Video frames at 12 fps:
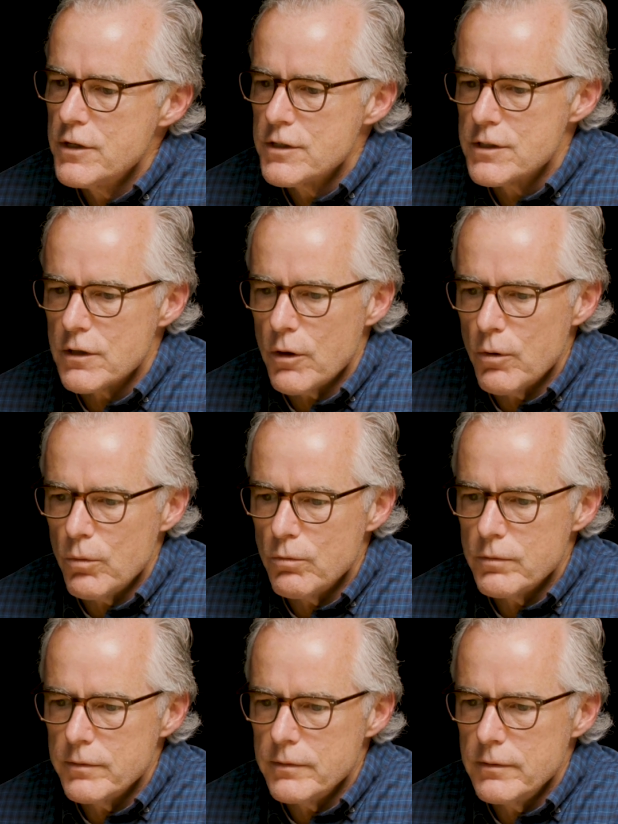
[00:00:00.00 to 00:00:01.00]

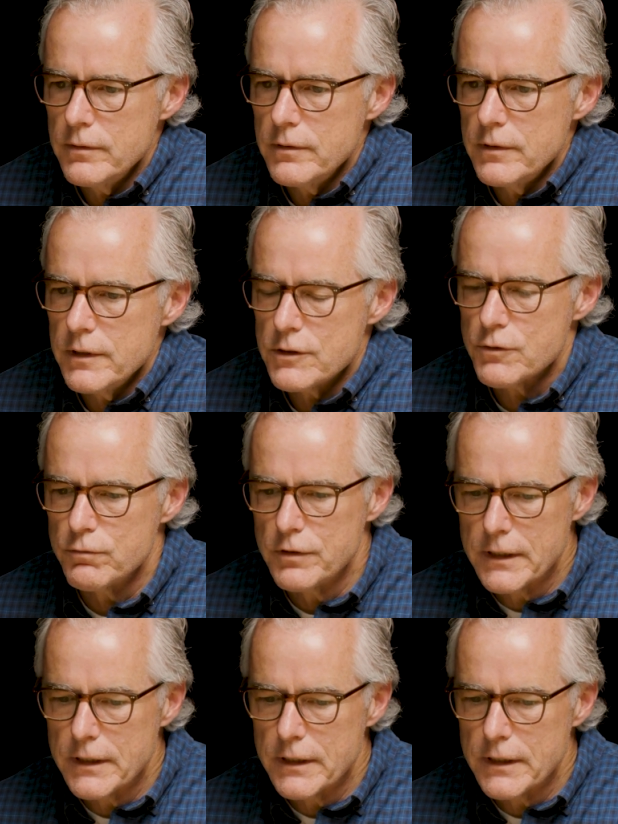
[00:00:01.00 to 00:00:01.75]
So it's